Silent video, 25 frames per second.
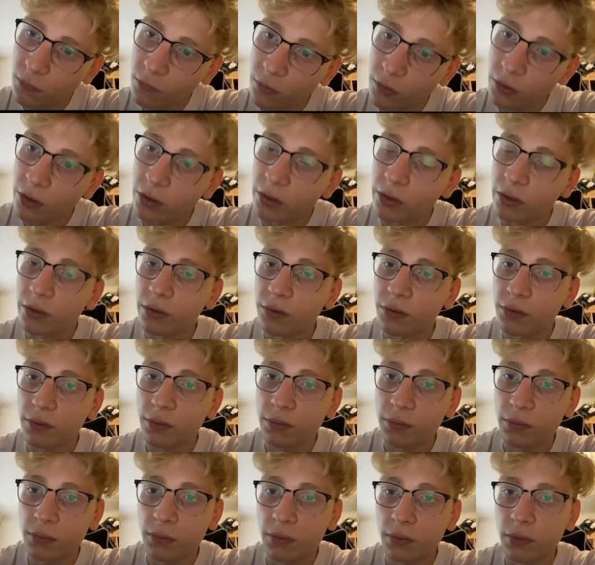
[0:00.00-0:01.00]
and
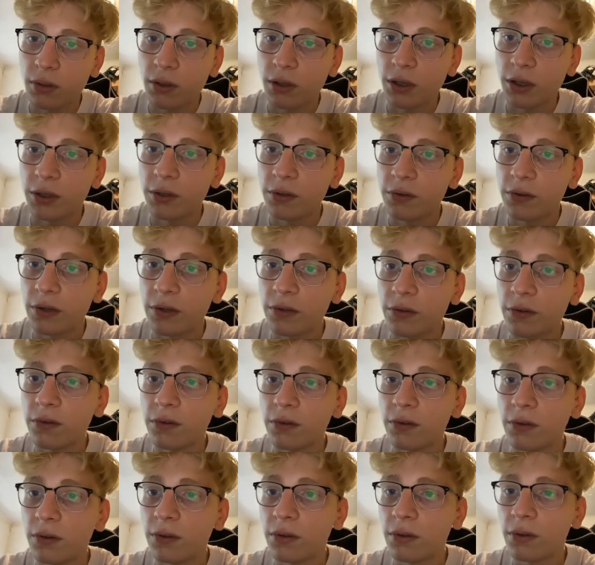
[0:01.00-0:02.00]
high
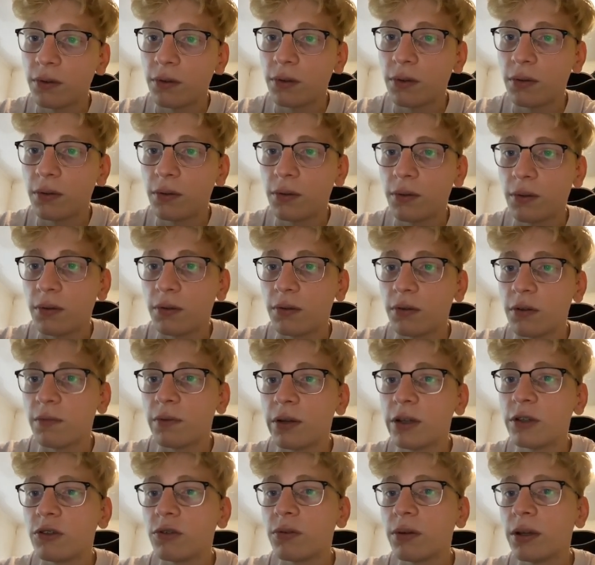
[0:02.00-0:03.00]
intensity
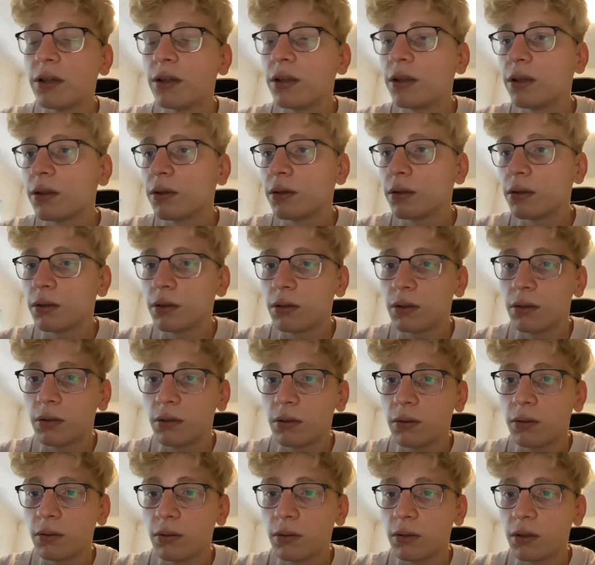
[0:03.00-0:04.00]
interval training,
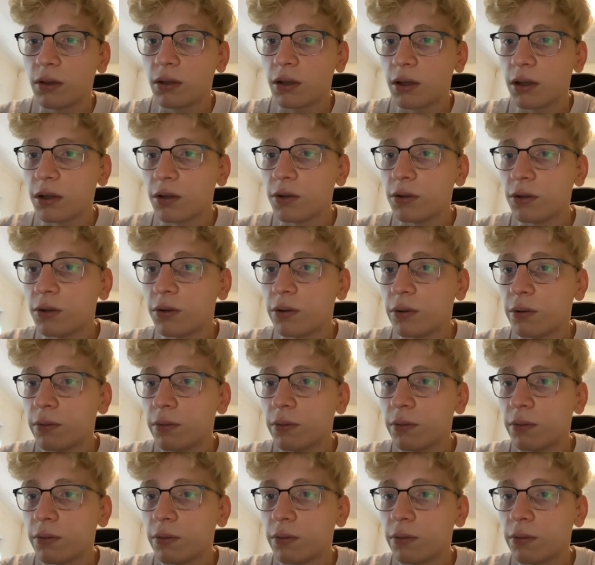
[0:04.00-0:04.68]
cardio,